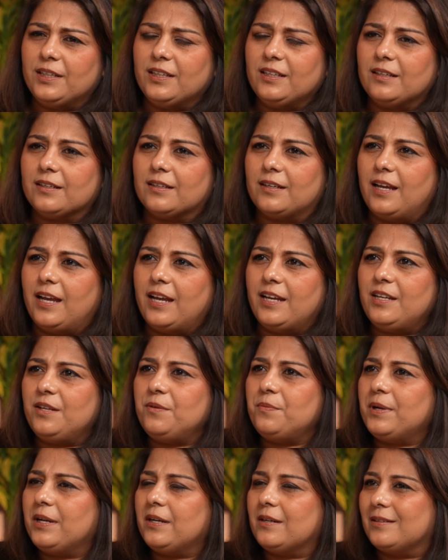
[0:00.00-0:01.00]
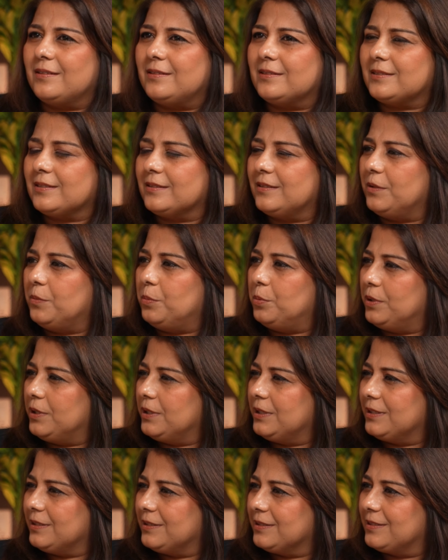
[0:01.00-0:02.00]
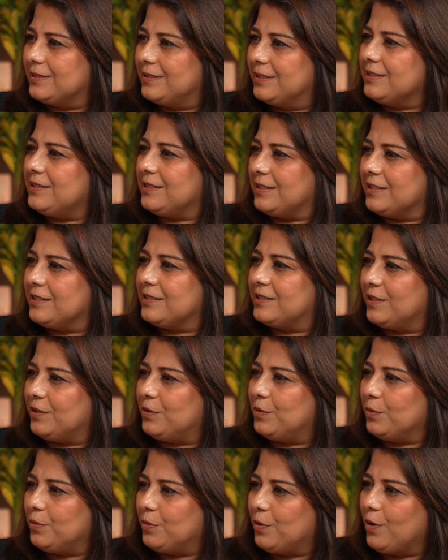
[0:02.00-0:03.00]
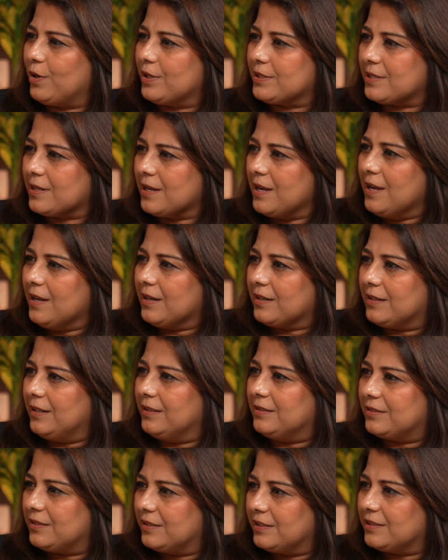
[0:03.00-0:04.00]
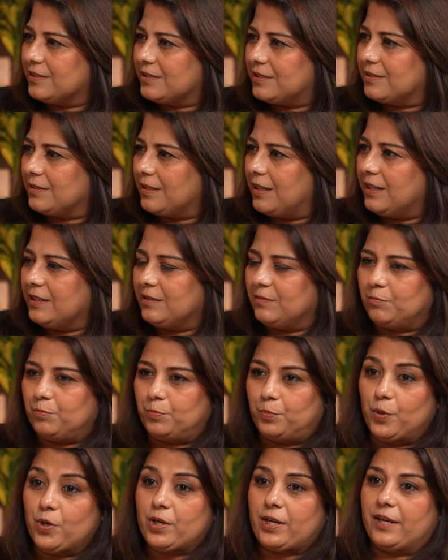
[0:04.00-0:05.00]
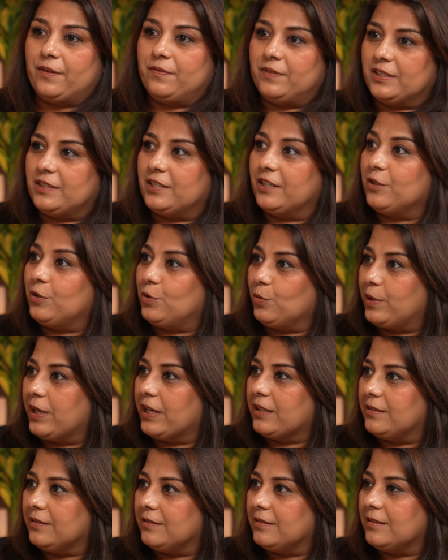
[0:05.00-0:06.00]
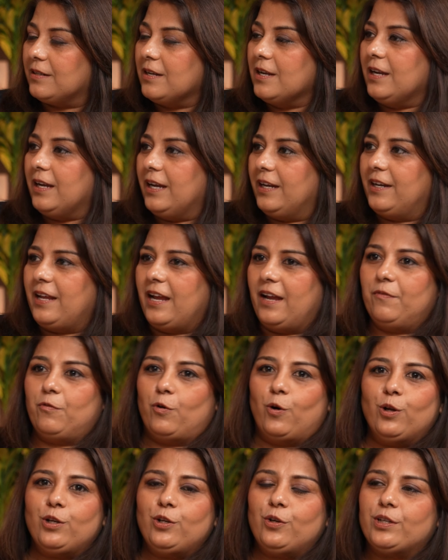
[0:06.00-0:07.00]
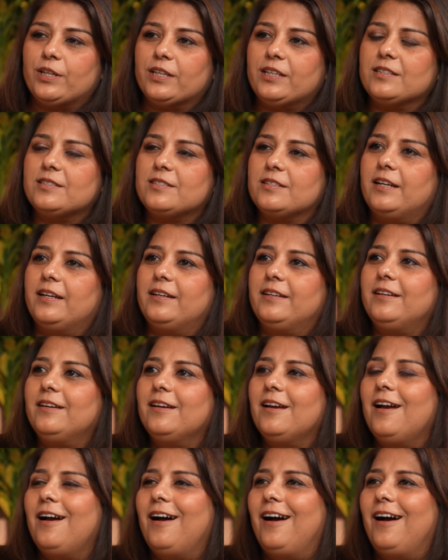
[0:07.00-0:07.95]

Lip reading: think anywhere else in the world it is this easy to cross countries and book everything together and have all your tickets ready.